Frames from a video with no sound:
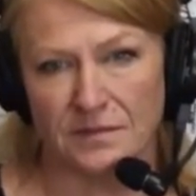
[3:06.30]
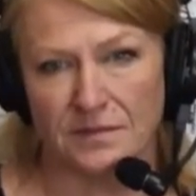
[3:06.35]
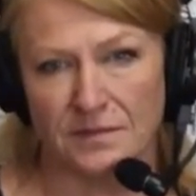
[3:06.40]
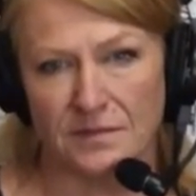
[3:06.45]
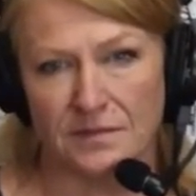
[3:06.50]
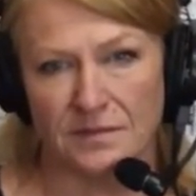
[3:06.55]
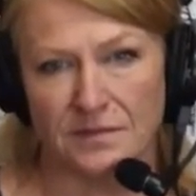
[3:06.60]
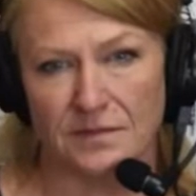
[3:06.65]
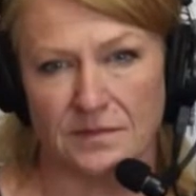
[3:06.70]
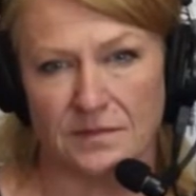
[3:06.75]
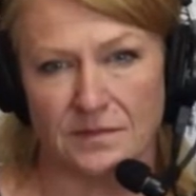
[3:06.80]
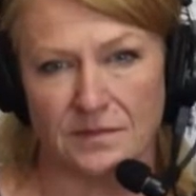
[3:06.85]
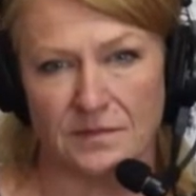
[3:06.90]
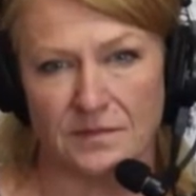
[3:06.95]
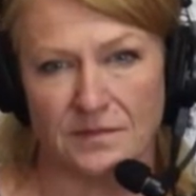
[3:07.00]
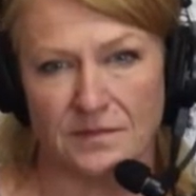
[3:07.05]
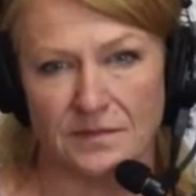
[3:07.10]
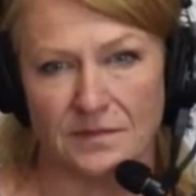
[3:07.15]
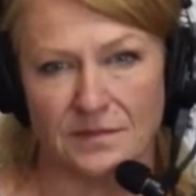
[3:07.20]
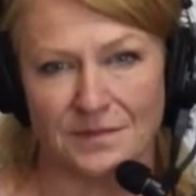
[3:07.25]

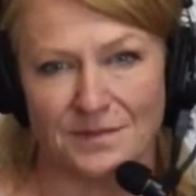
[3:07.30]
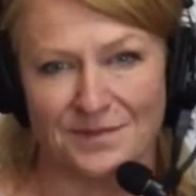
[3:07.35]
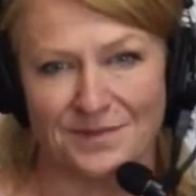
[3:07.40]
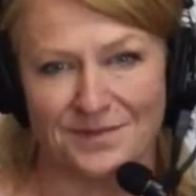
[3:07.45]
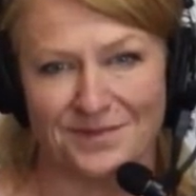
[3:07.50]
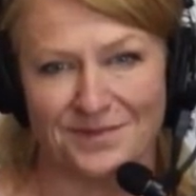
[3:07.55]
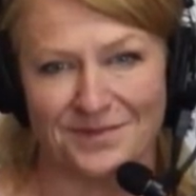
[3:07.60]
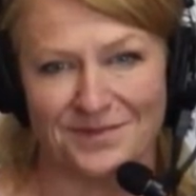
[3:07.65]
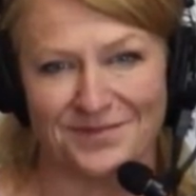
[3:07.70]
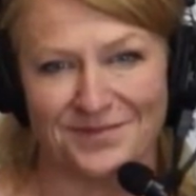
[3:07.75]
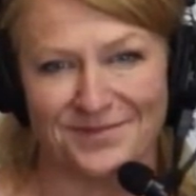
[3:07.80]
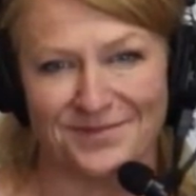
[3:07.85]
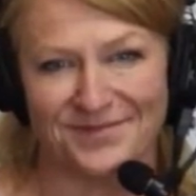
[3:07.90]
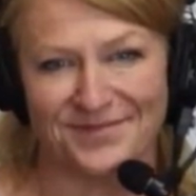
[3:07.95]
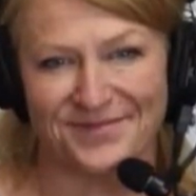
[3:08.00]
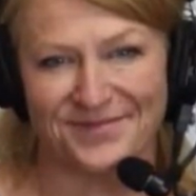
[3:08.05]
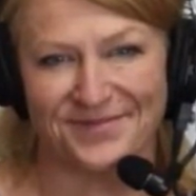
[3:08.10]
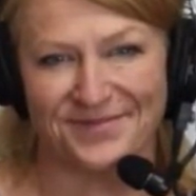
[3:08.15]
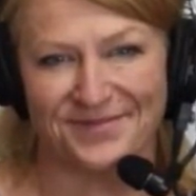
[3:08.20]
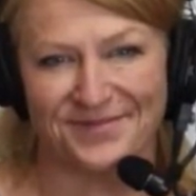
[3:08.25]

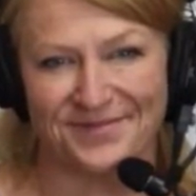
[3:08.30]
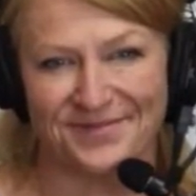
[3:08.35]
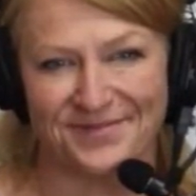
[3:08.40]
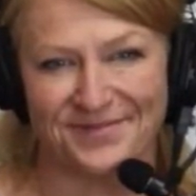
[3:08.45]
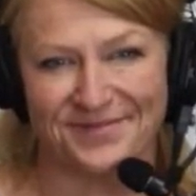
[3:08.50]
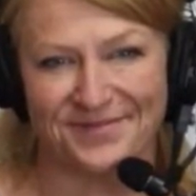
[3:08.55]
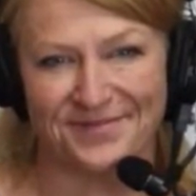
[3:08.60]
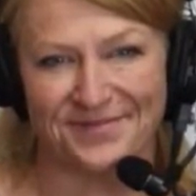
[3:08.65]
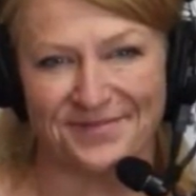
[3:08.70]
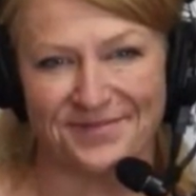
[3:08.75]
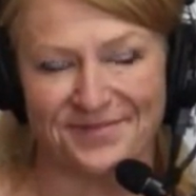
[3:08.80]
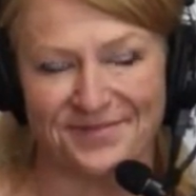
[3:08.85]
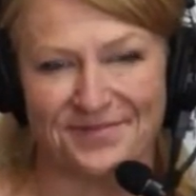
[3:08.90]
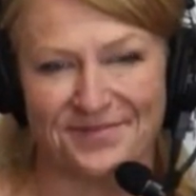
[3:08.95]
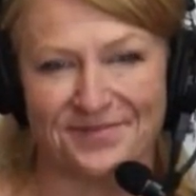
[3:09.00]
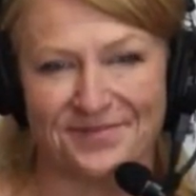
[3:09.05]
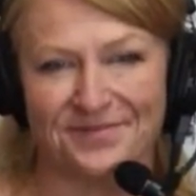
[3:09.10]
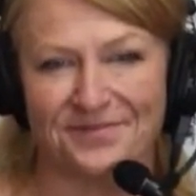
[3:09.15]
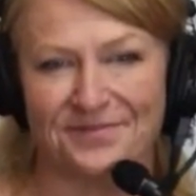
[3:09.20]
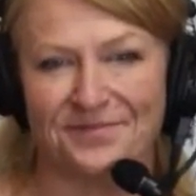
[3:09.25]

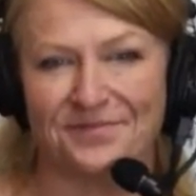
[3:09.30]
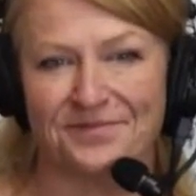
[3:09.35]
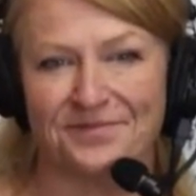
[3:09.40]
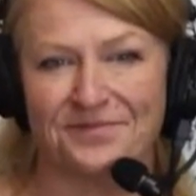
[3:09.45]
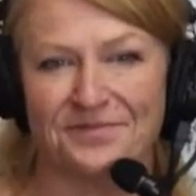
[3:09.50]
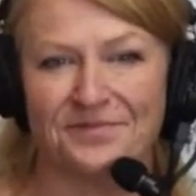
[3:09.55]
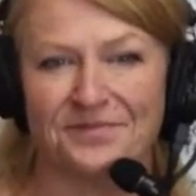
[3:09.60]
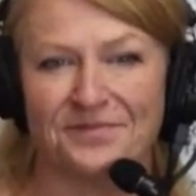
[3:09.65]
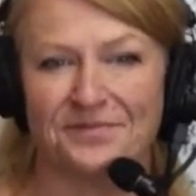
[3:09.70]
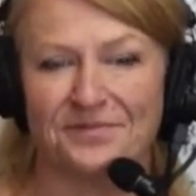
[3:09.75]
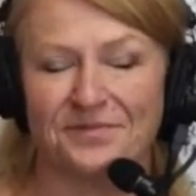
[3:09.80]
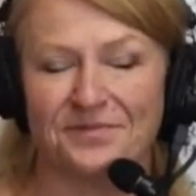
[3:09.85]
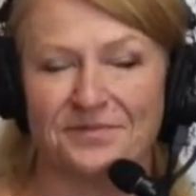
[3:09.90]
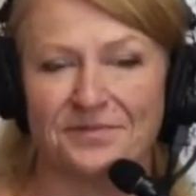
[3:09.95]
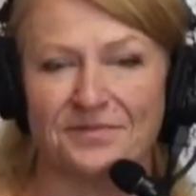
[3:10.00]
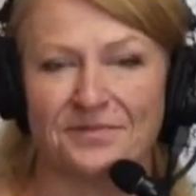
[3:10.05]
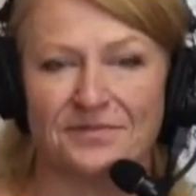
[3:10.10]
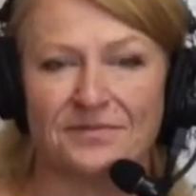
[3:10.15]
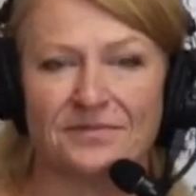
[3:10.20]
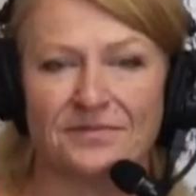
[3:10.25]

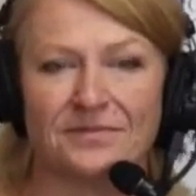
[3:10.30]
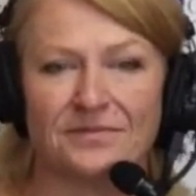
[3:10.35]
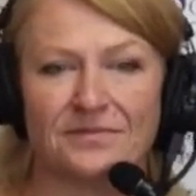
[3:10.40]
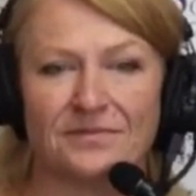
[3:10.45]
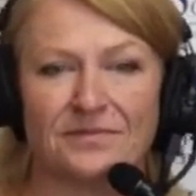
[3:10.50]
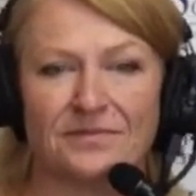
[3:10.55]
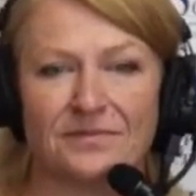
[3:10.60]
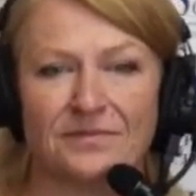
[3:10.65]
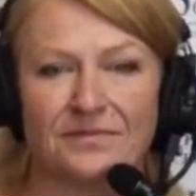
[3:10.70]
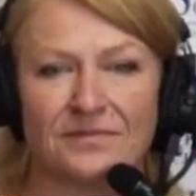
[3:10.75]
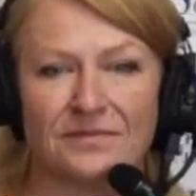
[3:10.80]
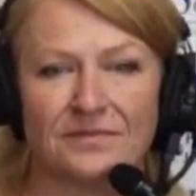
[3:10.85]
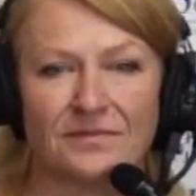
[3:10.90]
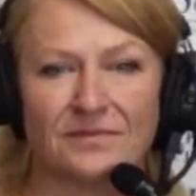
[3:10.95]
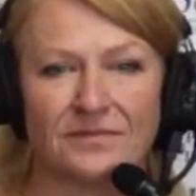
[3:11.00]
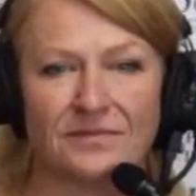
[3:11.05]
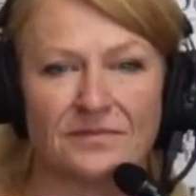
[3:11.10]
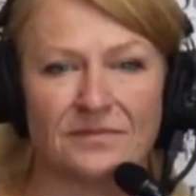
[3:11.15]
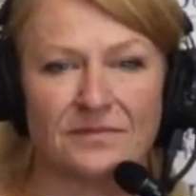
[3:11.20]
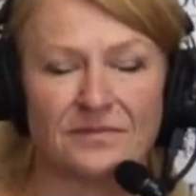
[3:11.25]

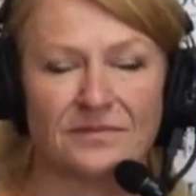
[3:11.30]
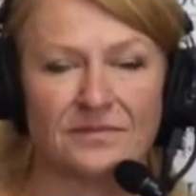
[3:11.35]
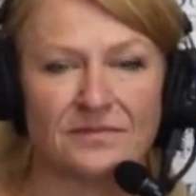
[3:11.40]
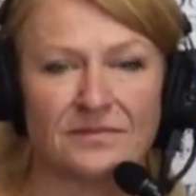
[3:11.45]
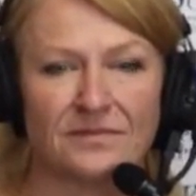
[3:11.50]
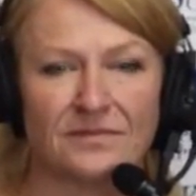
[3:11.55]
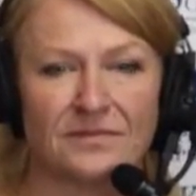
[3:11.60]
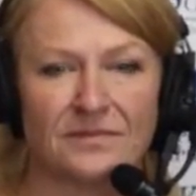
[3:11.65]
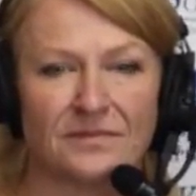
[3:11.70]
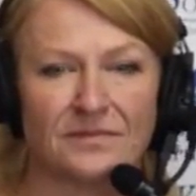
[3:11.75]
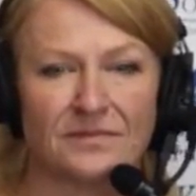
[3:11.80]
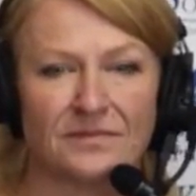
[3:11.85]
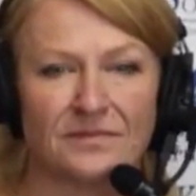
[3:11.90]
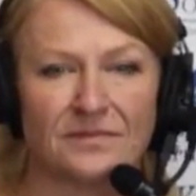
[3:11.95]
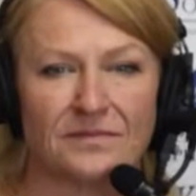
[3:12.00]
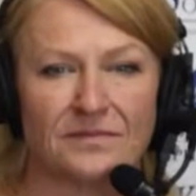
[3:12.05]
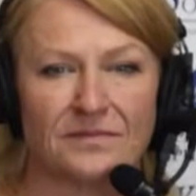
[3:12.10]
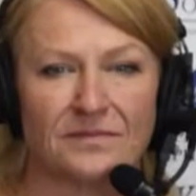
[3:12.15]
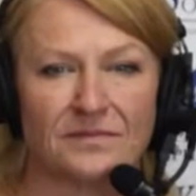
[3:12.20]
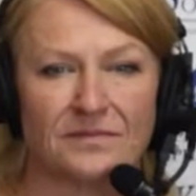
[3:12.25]

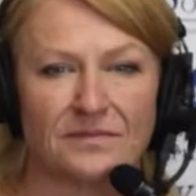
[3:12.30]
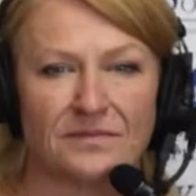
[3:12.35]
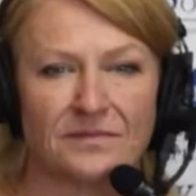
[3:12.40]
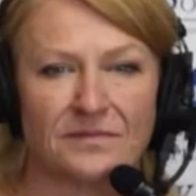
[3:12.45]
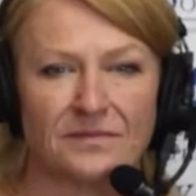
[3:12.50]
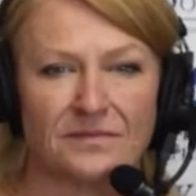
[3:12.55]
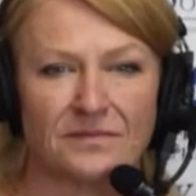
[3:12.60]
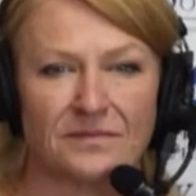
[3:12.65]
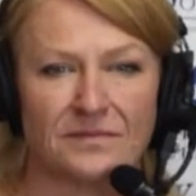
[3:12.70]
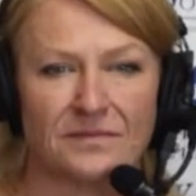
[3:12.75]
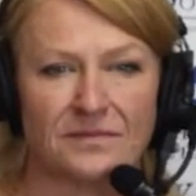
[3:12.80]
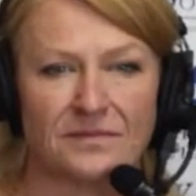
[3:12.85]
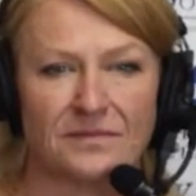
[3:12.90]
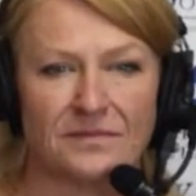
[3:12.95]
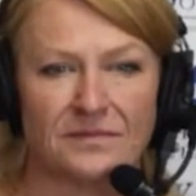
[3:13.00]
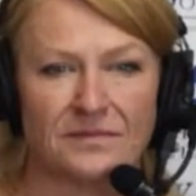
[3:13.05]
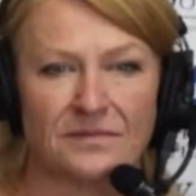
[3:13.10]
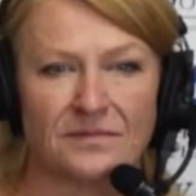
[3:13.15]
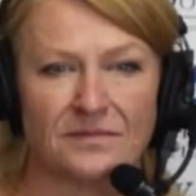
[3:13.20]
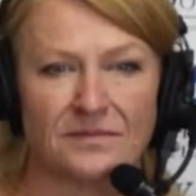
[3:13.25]

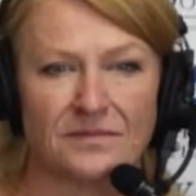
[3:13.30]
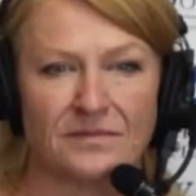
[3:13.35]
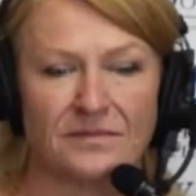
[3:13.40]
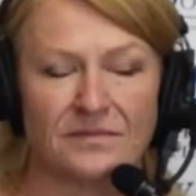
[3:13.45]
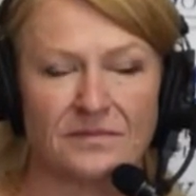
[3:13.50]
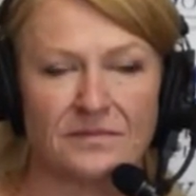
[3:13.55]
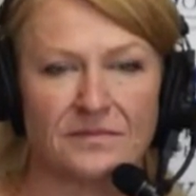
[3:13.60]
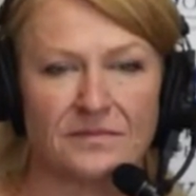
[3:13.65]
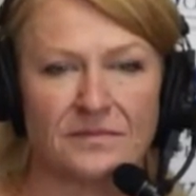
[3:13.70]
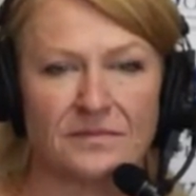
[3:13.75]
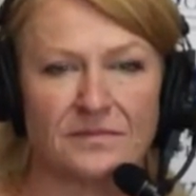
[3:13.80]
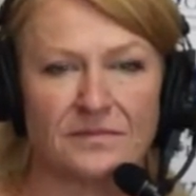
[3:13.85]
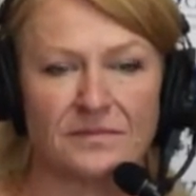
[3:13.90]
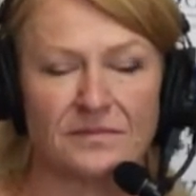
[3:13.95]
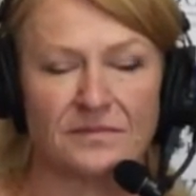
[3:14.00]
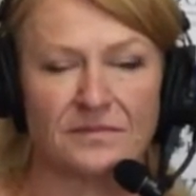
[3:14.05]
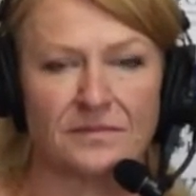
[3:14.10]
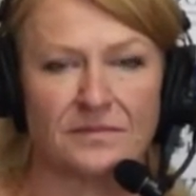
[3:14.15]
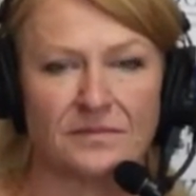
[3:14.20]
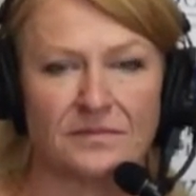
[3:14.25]
The person shown says nothing.